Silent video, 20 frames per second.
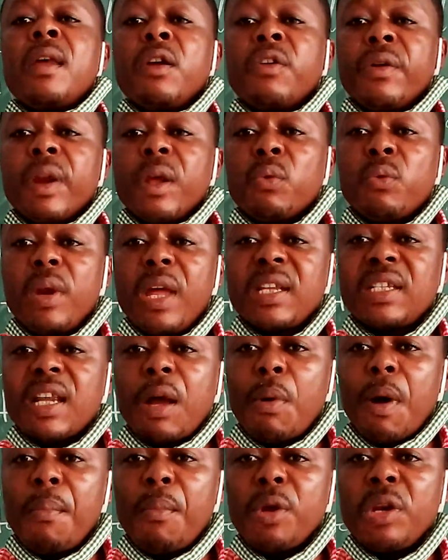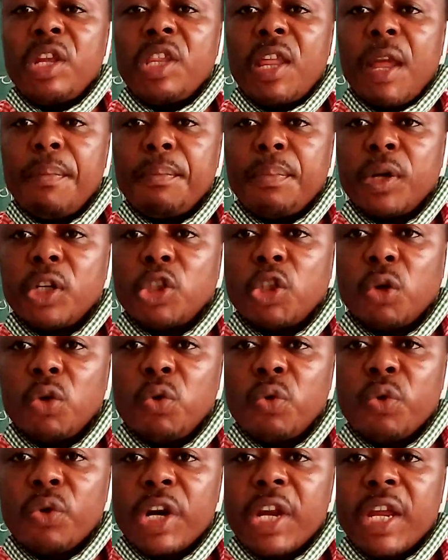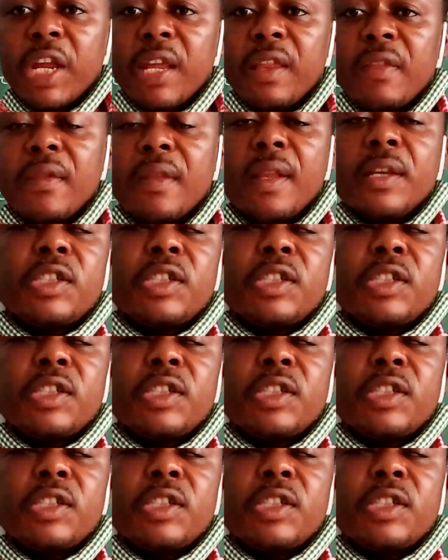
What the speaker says: regulates our body temperature during